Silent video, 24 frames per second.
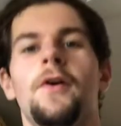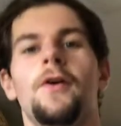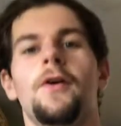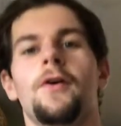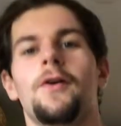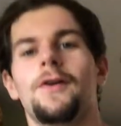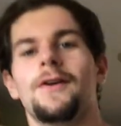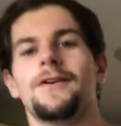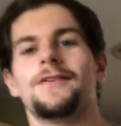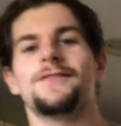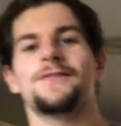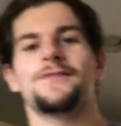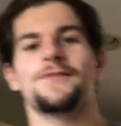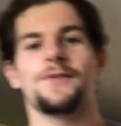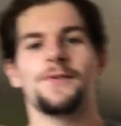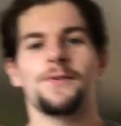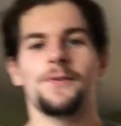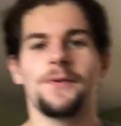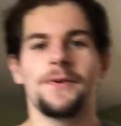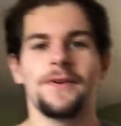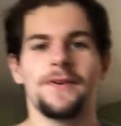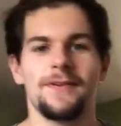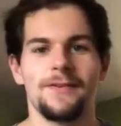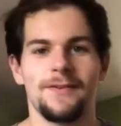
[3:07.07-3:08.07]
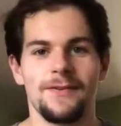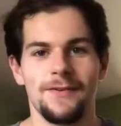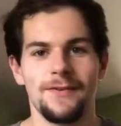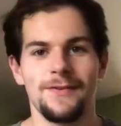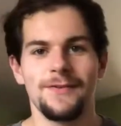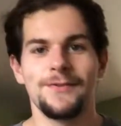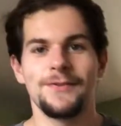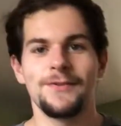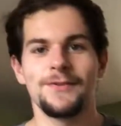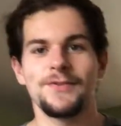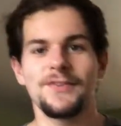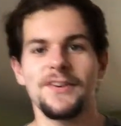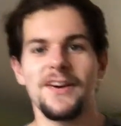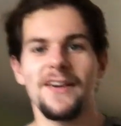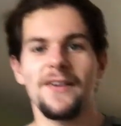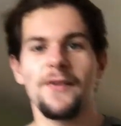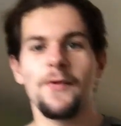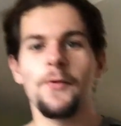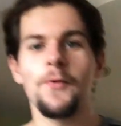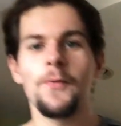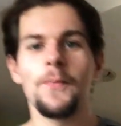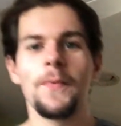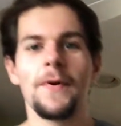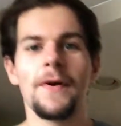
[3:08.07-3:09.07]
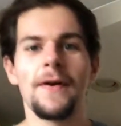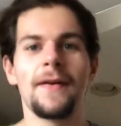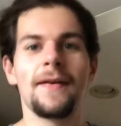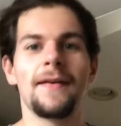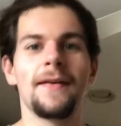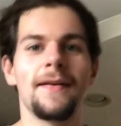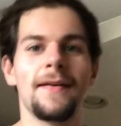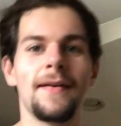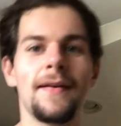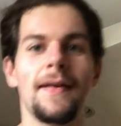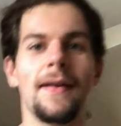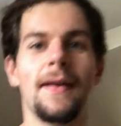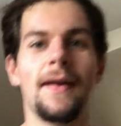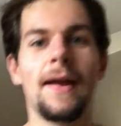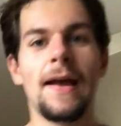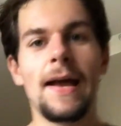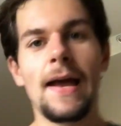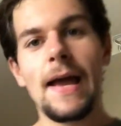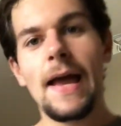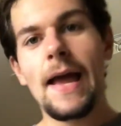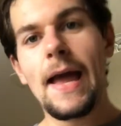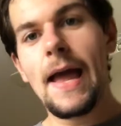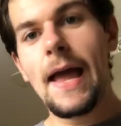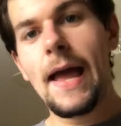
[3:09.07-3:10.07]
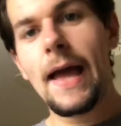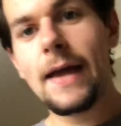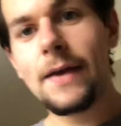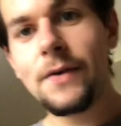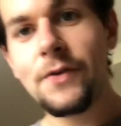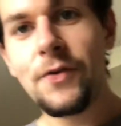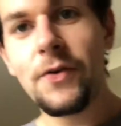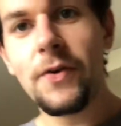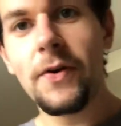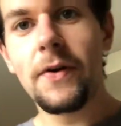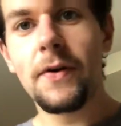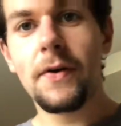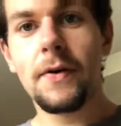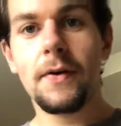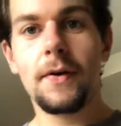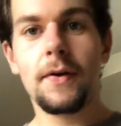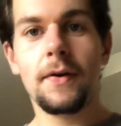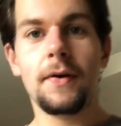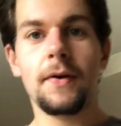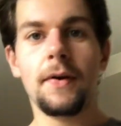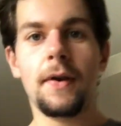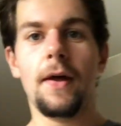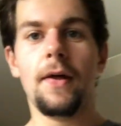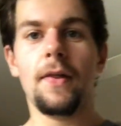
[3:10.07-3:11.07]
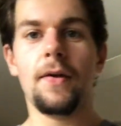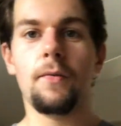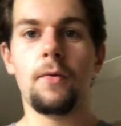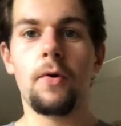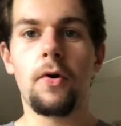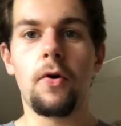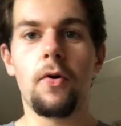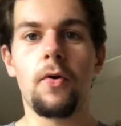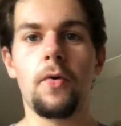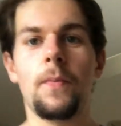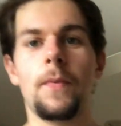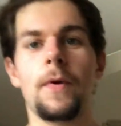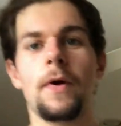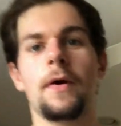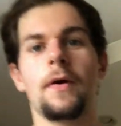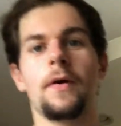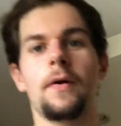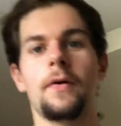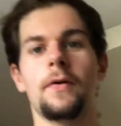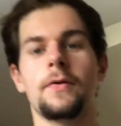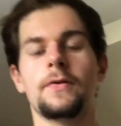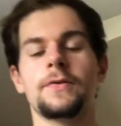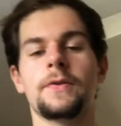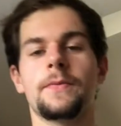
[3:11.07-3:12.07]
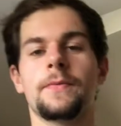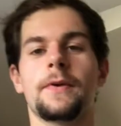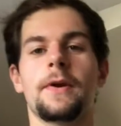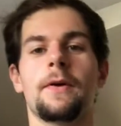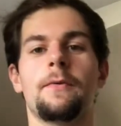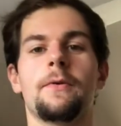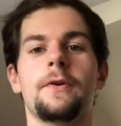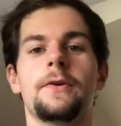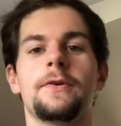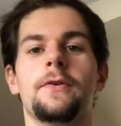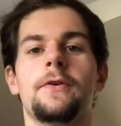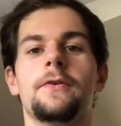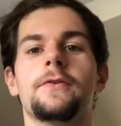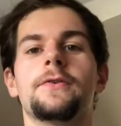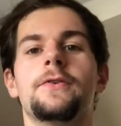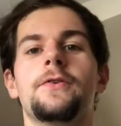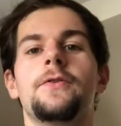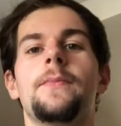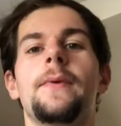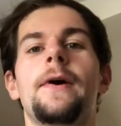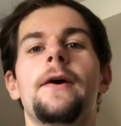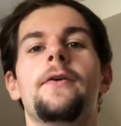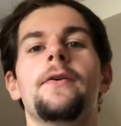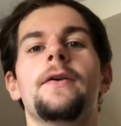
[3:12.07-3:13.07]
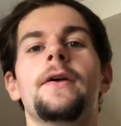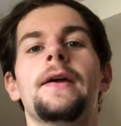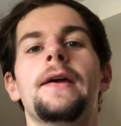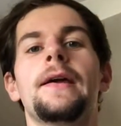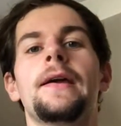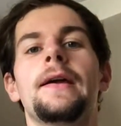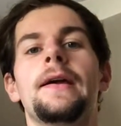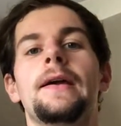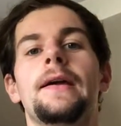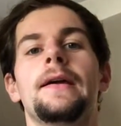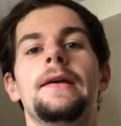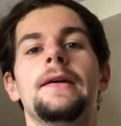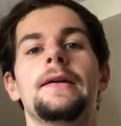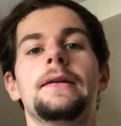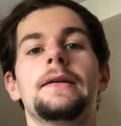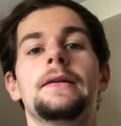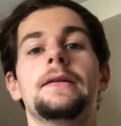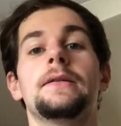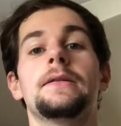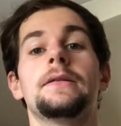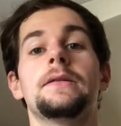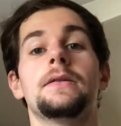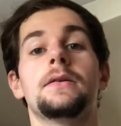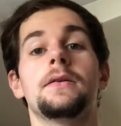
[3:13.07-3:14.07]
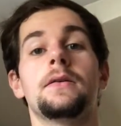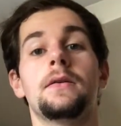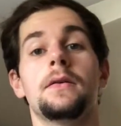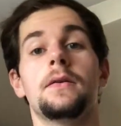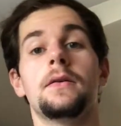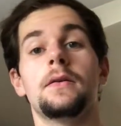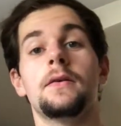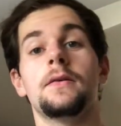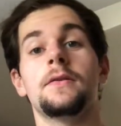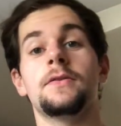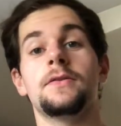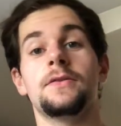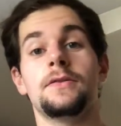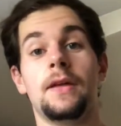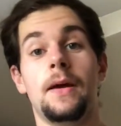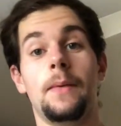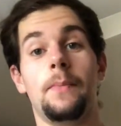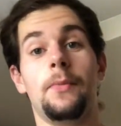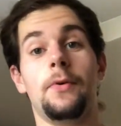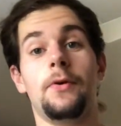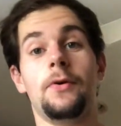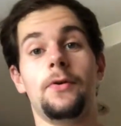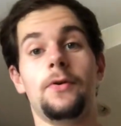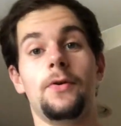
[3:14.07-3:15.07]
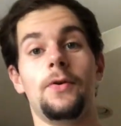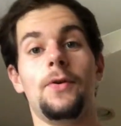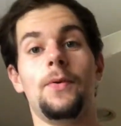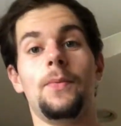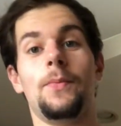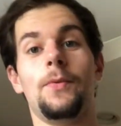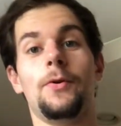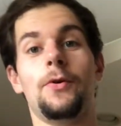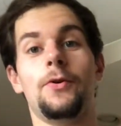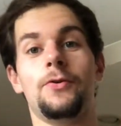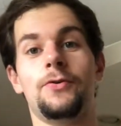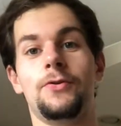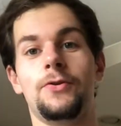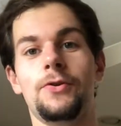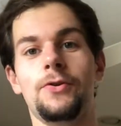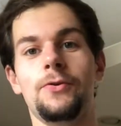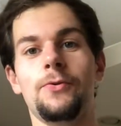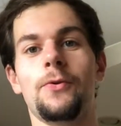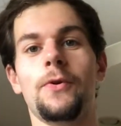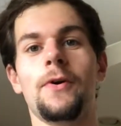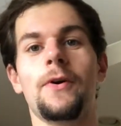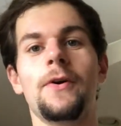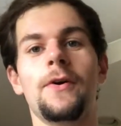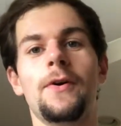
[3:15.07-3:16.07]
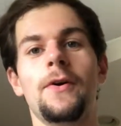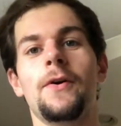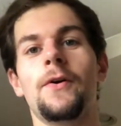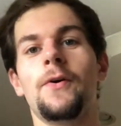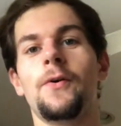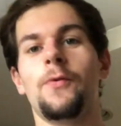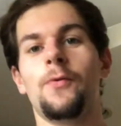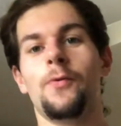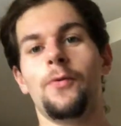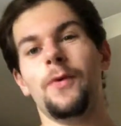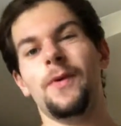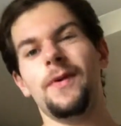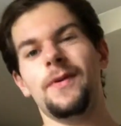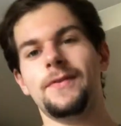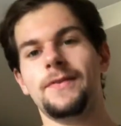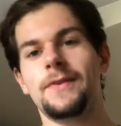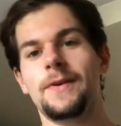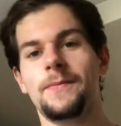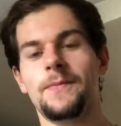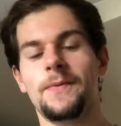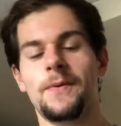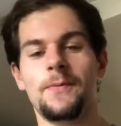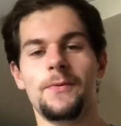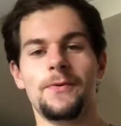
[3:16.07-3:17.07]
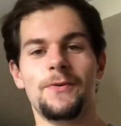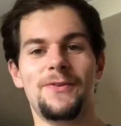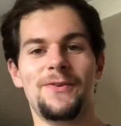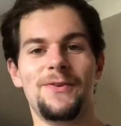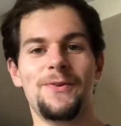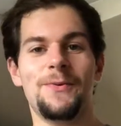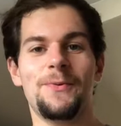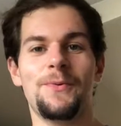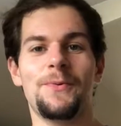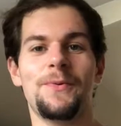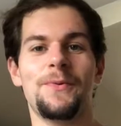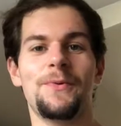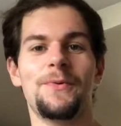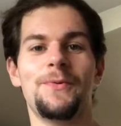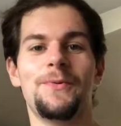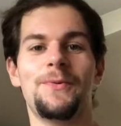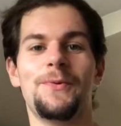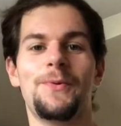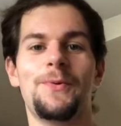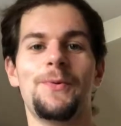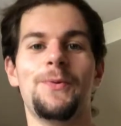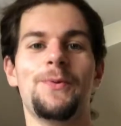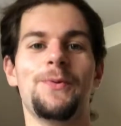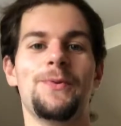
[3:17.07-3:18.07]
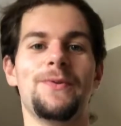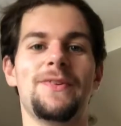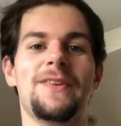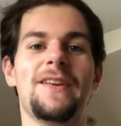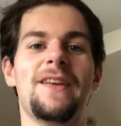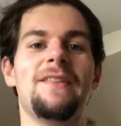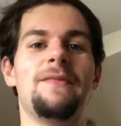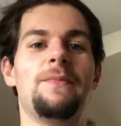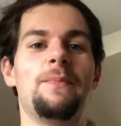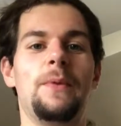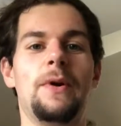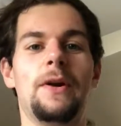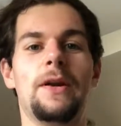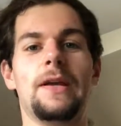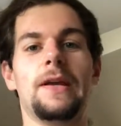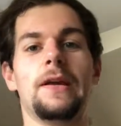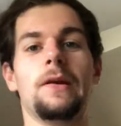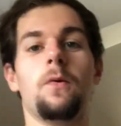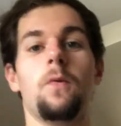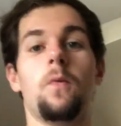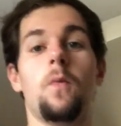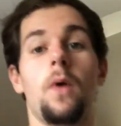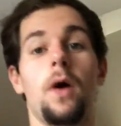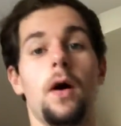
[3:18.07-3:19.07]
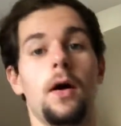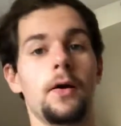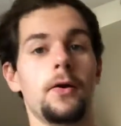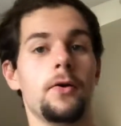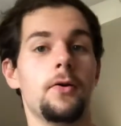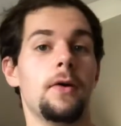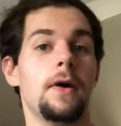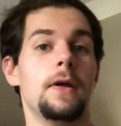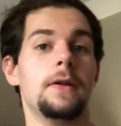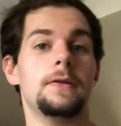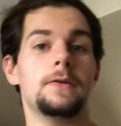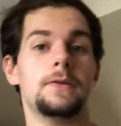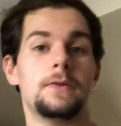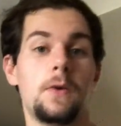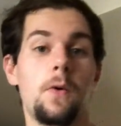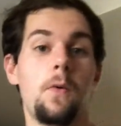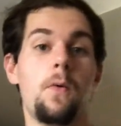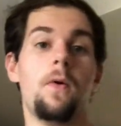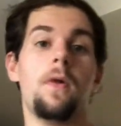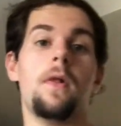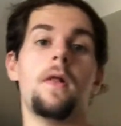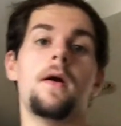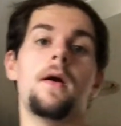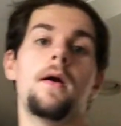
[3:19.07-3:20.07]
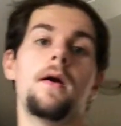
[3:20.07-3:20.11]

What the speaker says: Alright, so just got home, and now that we're home, something I want to talk to you about is step number 2, or tip number 2, to save money while you're at school.